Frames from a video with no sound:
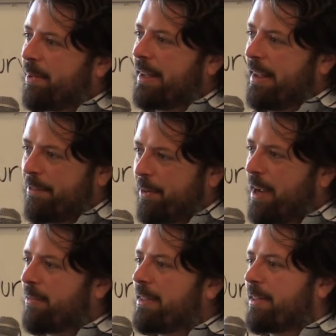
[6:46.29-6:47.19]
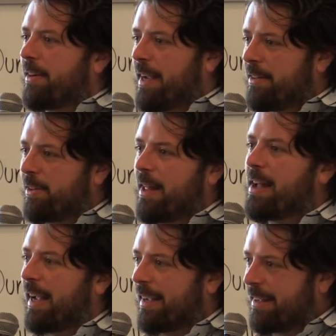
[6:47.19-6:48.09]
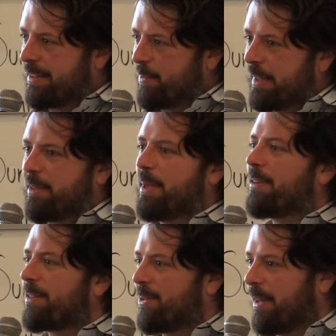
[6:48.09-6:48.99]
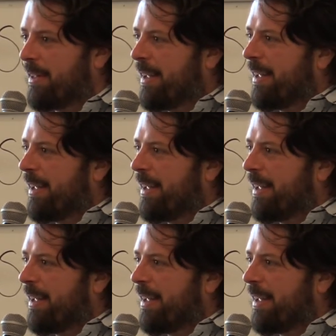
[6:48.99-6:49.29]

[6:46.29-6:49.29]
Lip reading: If you're not raising your hand, you're lying, because you went to middle school.